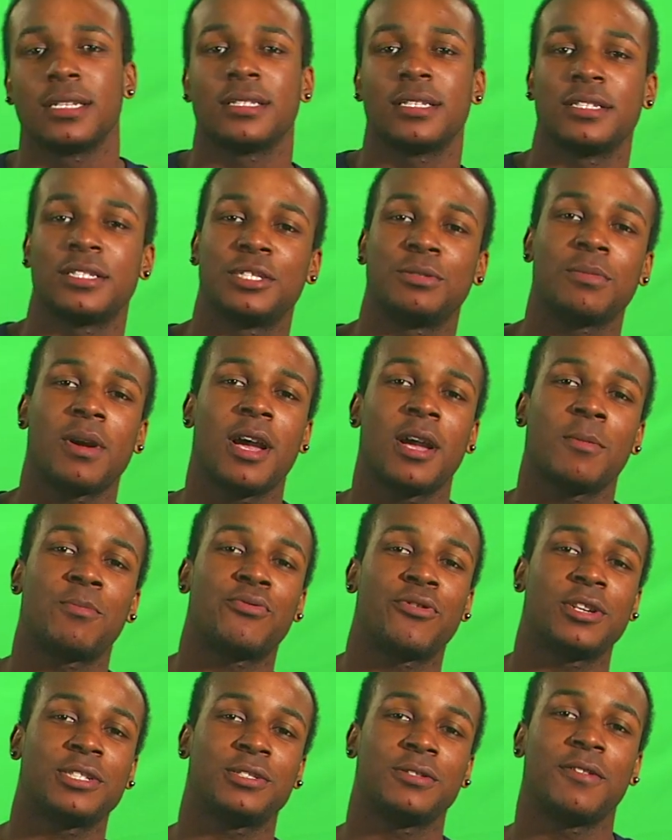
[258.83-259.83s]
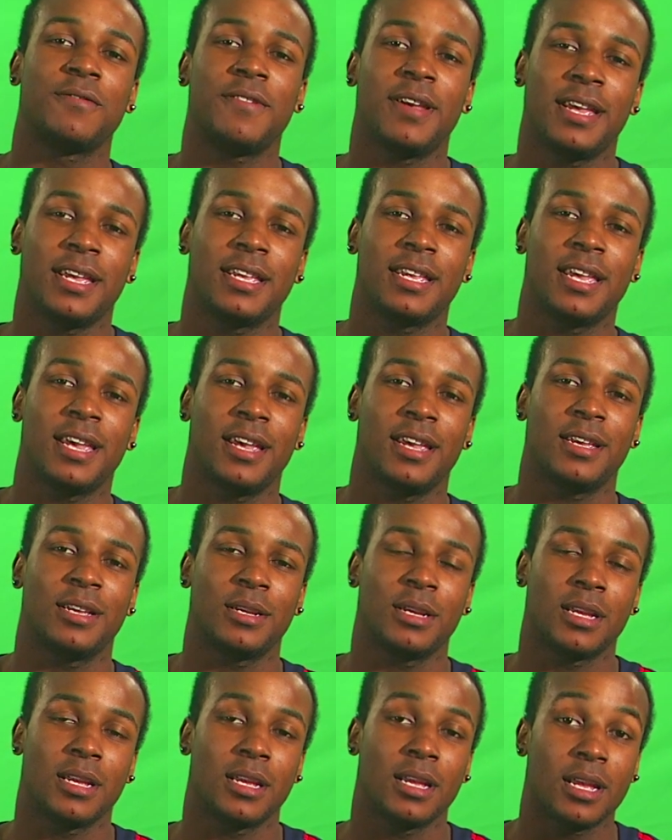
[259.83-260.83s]
Later! This is my impression of AK.
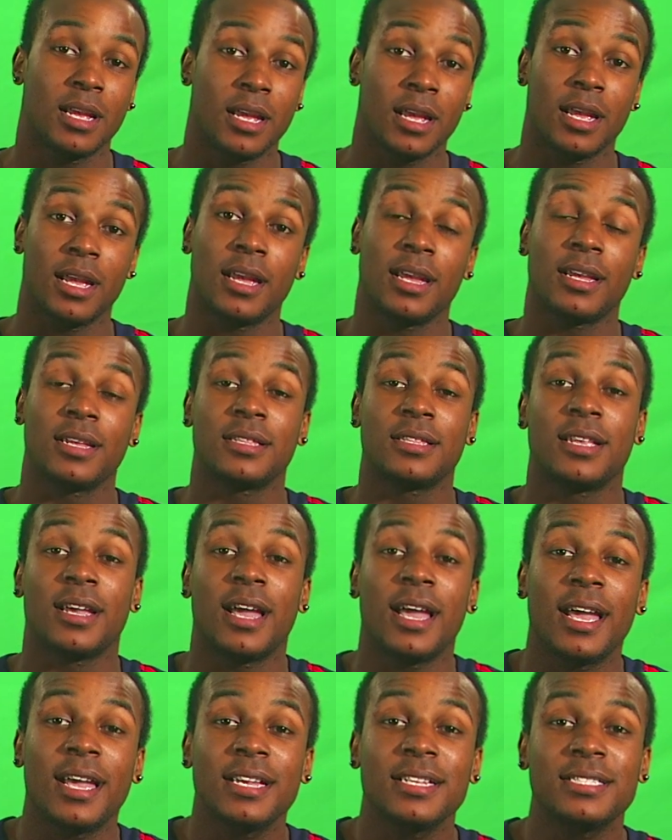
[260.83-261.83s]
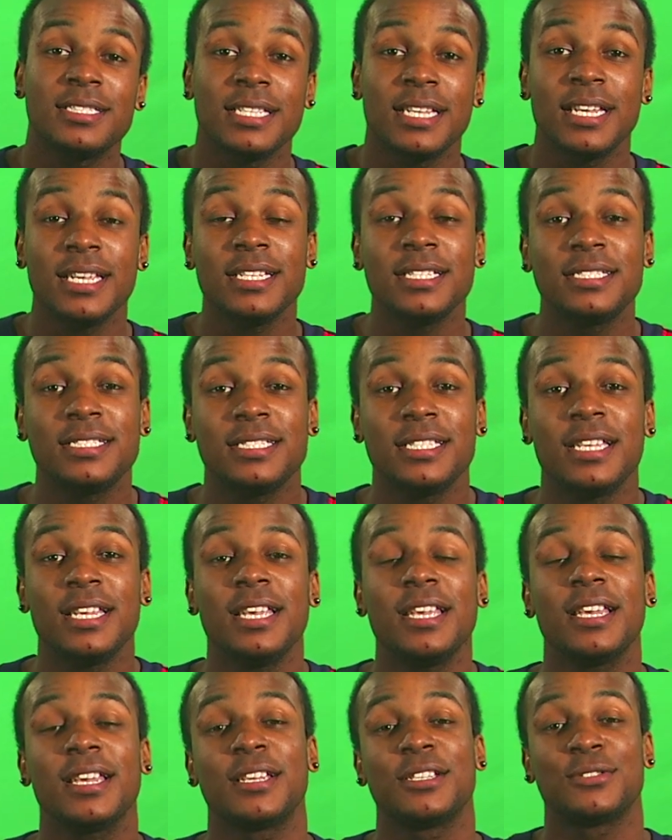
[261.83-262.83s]
The SEC
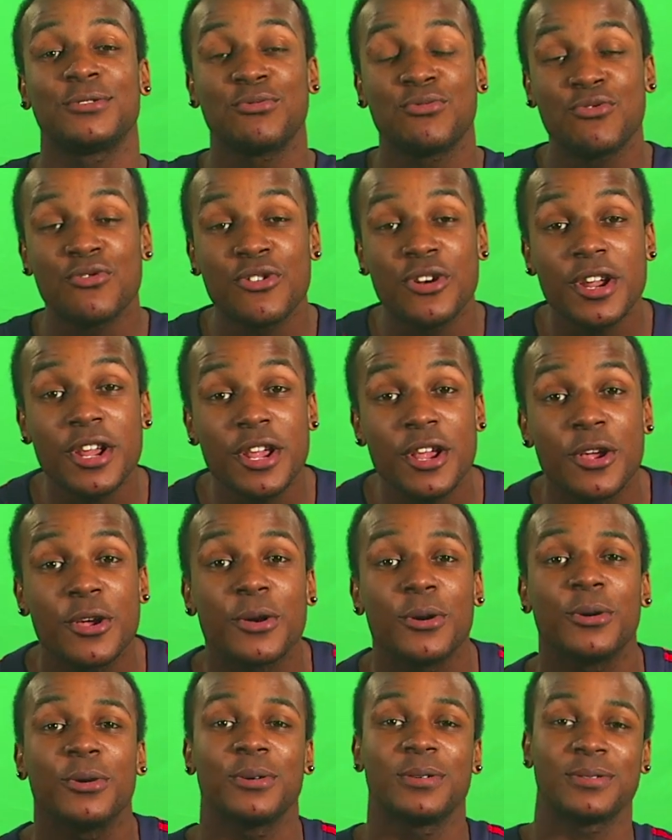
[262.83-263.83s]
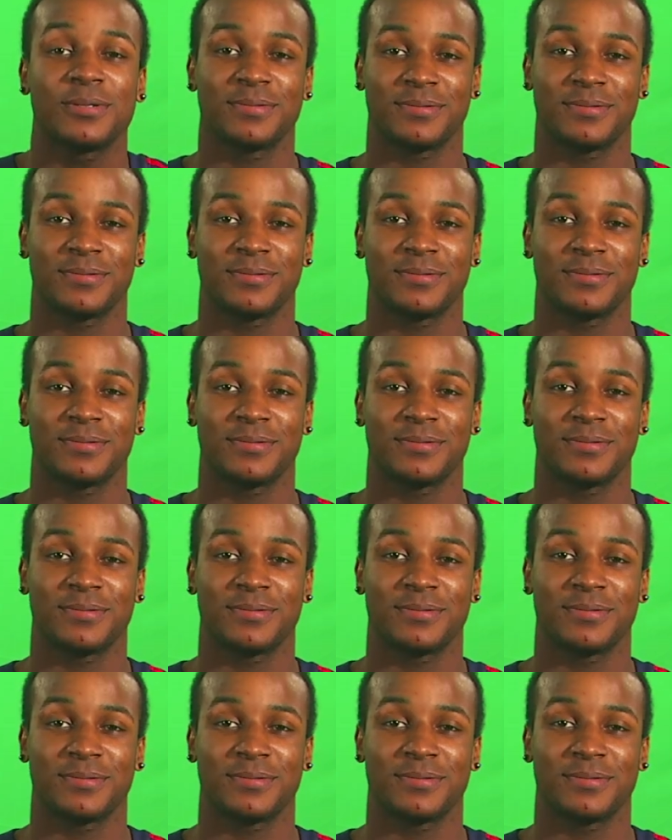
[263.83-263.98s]
is real.